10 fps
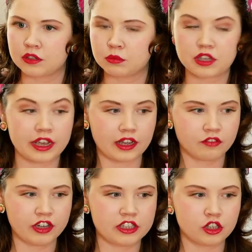with like a
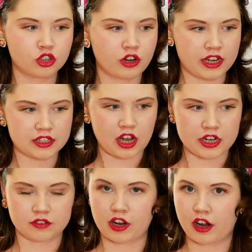vintage dress, kind of
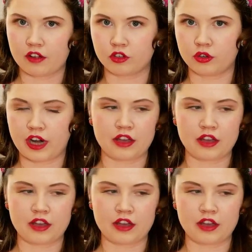like I've got now.